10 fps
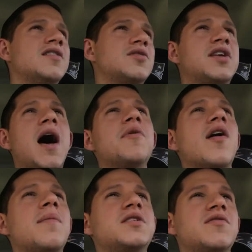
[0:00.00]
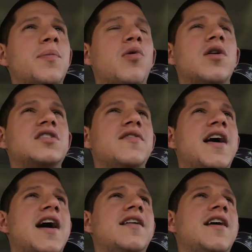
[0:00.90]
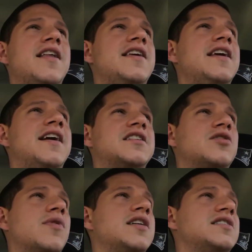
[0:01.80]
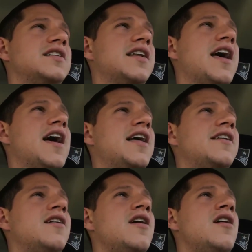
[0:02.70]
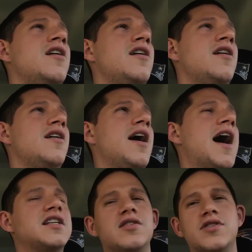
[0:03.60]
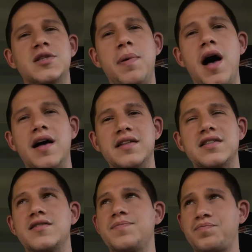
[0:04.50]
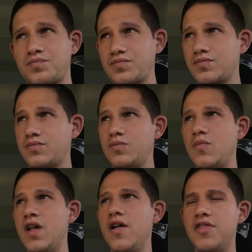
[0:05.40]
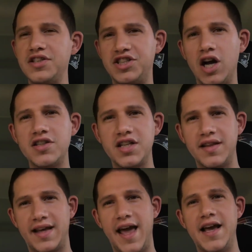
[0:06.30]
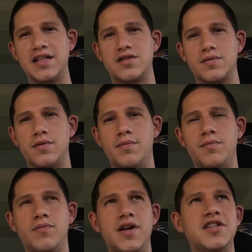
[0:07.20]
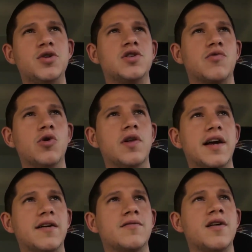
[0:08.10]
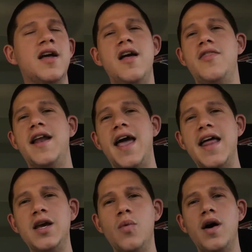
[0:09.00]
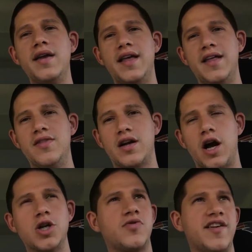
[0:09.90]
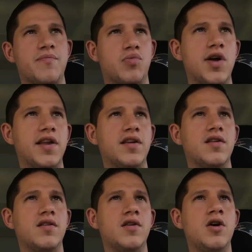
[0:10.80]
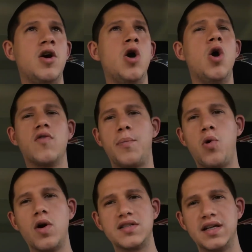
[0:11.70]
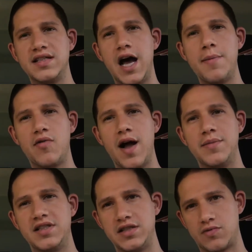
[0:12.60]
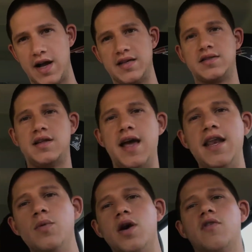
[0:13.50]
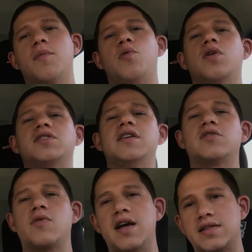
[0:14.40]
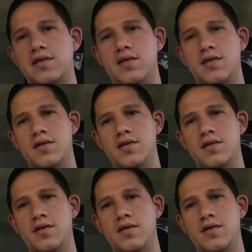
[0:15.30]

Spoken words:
So Tommy Robinson reports on that, and he gets arrested. And as a response, the judge in the case issues a ruling that anyone in the country of Britain who reports on Tommy Robinson's arrest, anyone who reports on his arrest,